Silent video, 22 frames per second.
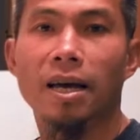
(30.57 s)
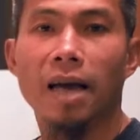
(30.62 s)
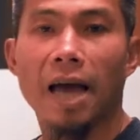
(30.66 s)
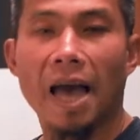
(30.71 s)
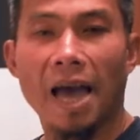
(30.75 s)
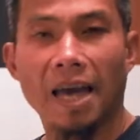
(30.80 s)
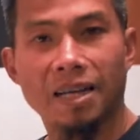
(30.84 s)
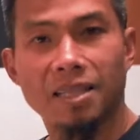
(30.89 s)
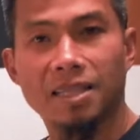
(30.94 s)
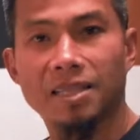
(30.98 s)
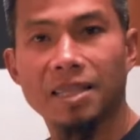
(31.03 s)

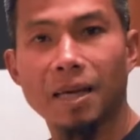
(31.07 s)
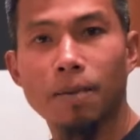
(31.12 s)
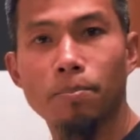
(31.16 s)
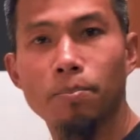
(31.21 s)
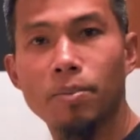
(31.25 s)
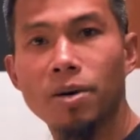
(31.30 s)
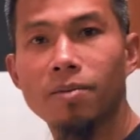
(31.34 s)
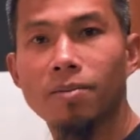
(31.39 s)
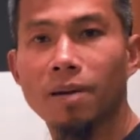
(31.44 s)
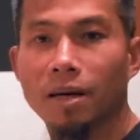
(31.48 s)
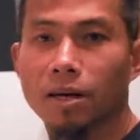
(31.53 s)
in a
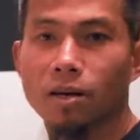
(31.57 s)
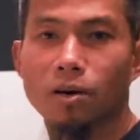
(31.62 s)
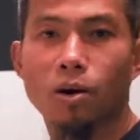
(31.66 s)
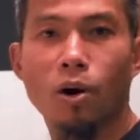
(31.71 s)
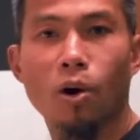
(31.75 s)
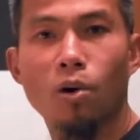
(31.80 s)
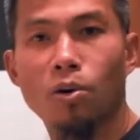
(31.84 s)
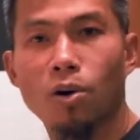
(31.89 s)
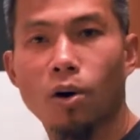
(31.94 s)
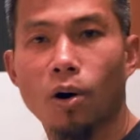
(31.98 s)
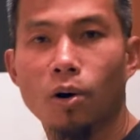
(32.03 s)
suburb like
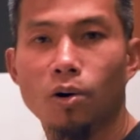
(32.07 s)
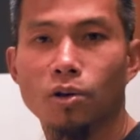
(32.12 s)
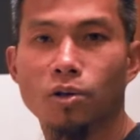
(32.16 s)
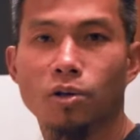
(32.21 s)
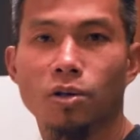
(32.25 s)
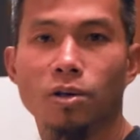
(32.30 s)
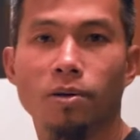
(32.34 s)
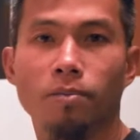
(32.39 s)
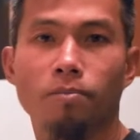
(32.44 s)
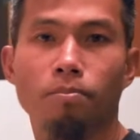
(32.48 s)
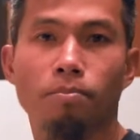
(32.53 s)
Gold
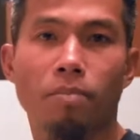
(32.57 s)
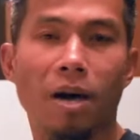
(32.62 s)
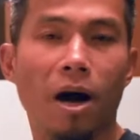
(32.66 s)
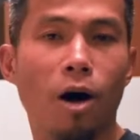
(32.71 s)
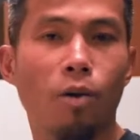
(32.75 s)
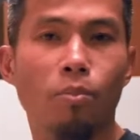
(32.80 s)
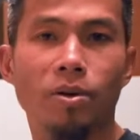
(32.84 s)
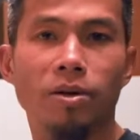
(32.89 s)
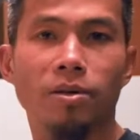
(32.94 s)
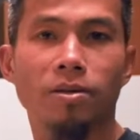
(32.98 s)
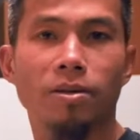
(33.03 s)
Coast,
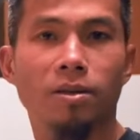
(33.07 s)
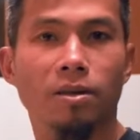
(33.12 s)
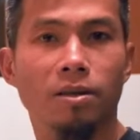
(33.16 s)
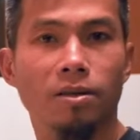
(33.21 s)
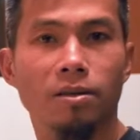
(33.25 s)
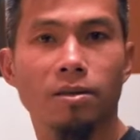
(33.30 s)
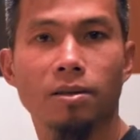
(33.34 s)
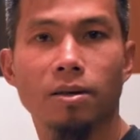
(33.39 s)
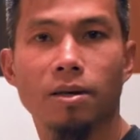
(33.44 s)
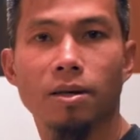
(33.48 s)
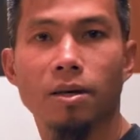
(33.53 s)
Melbourne,
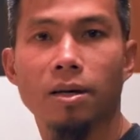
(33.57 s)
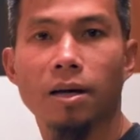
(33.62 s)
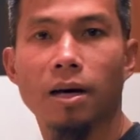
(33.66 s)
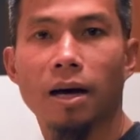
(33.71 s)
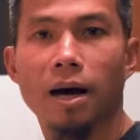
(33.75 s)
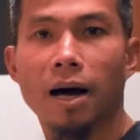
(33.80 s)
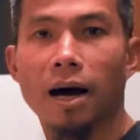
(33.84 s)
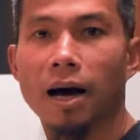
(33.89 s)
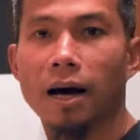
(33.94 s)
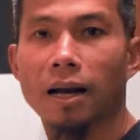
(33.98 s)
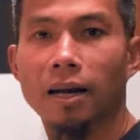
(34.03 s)

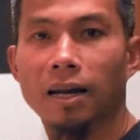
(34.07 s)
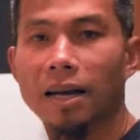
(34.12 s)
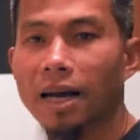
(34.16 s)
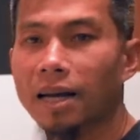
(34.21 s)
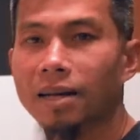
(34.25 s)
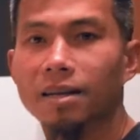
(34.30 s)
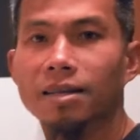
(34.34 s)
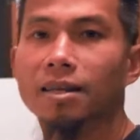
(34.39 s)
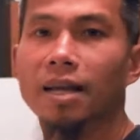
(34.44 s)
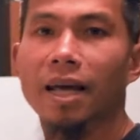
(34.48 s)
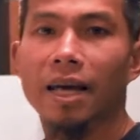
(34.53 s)

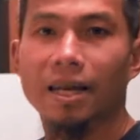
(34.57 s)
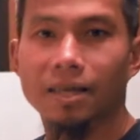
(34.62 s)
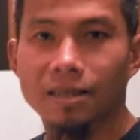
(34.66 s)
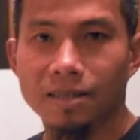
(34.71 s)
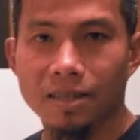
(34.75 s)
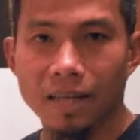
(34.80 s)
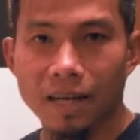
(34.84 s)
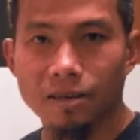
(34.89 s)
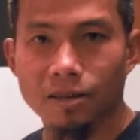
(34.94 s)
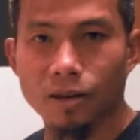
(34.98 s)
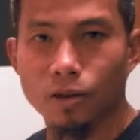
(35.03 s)
London,
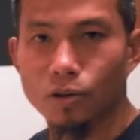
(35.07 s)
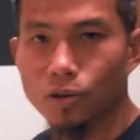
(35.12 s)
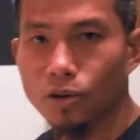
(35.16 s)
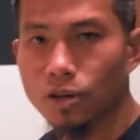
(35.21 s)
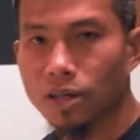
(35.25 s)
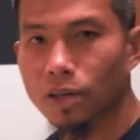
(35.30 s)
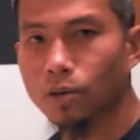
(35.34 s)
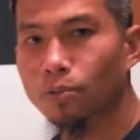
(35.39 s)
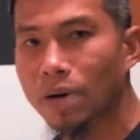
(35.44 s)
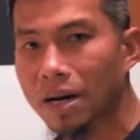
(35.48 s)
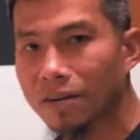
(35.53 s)
etc. You
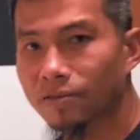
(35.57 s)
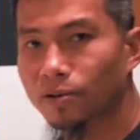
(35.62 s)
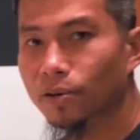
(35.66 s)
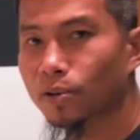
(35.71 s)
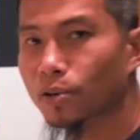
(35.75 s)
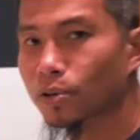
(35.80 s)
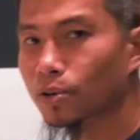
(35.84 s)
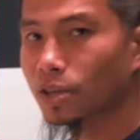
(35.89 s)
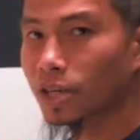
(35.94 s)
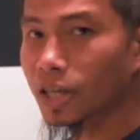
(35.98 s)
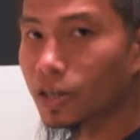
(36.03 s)
can rank for
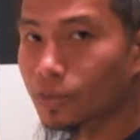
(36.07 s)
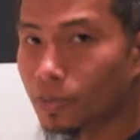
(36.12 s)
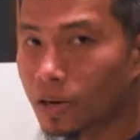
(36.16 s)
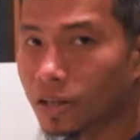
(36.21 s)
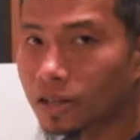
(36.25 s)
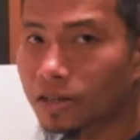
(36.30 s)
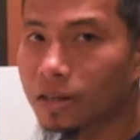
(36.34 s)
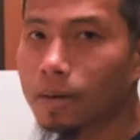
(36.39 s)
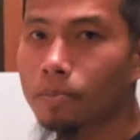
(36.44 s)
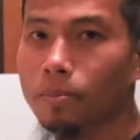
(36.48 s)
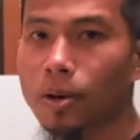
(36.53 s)
those
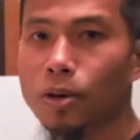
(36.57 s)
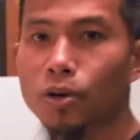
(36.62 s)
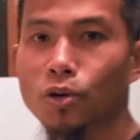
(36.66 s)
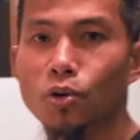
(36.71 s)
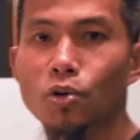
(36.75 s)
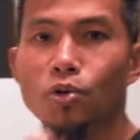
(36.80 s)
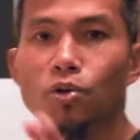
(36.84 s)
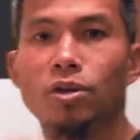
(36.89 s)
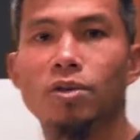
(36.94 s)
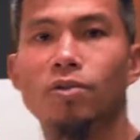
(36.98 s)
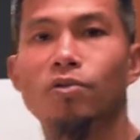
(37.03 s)
keywords by
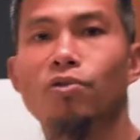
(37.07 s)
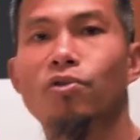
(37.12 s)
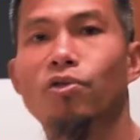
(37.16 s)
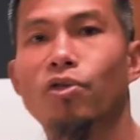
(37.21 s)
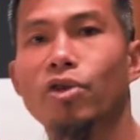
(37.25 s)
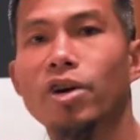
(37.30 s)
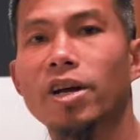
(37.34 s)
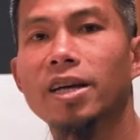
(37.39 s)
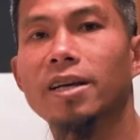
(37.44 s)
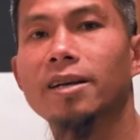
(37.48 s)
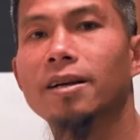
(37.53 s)
using
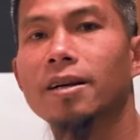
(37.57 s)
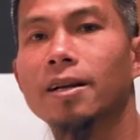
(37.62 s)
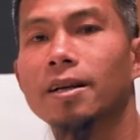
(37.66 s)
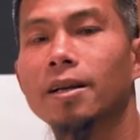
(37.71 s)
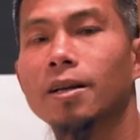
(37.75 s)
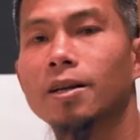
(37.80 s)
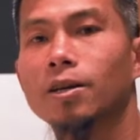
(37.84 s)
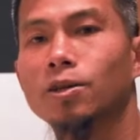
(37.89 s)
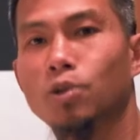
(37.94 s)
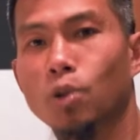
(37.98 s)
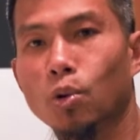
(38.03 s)
free
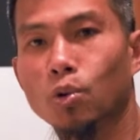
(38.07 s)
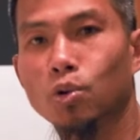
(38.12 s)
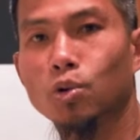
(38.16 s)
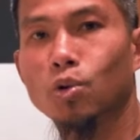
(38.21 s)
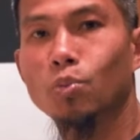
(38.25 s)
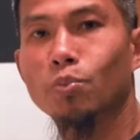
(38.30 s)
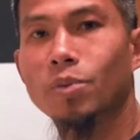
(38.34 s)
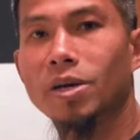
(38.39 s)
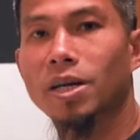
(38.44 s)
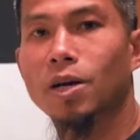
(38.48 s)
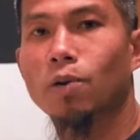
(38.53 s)

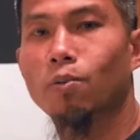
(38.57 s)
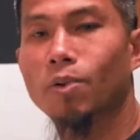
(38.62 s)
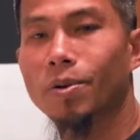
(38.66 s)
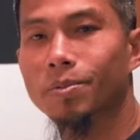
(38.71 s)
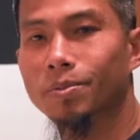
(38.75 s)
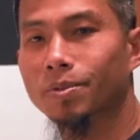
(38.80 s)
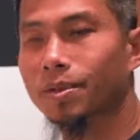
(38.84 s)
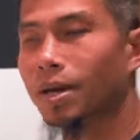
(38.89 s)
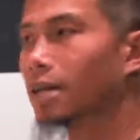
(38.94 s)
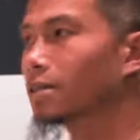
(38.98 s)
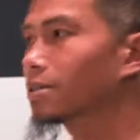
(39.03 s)
social media
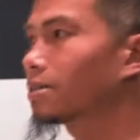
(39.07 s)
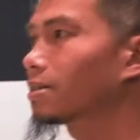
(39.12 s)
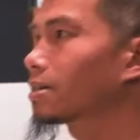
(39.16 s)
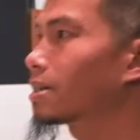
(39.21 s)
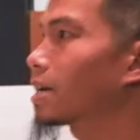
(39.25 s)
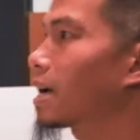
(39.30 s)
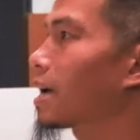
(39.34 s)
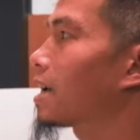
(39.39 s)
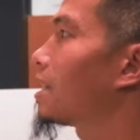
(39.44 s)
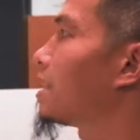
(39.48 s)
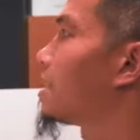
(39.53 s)
websites,
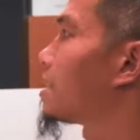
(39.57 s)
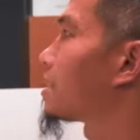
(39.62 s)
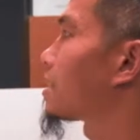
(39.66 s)
okay?